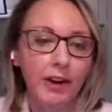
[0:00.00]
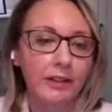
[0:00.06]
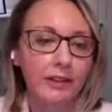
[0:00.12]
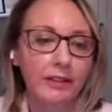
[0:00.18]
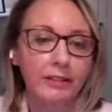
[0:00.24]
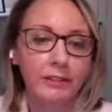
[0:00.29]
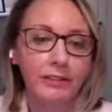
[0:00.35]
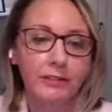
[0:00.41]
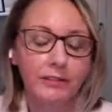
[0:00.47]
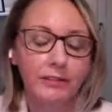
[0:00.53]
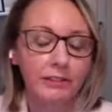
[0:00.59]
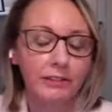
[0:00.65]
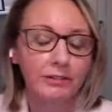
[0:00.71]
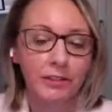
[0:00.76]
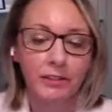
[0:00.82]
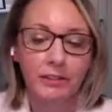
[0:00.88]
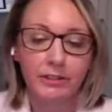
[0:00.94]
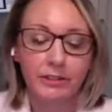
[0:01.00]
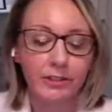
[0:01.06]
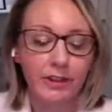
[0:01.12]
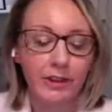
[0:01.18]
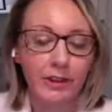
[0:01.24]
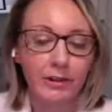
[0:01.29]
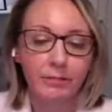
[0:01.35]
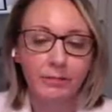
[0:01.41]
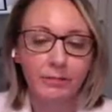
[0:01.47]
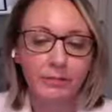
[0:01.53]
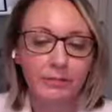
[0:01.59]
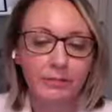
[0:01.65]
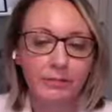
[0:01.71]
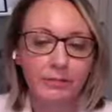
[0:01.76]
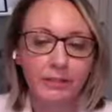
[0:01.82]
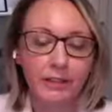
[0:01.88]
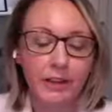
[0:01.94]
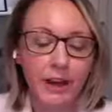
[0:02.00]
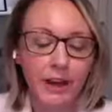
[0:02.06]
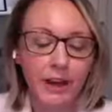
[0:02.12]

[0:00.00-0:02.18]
ABA got applied across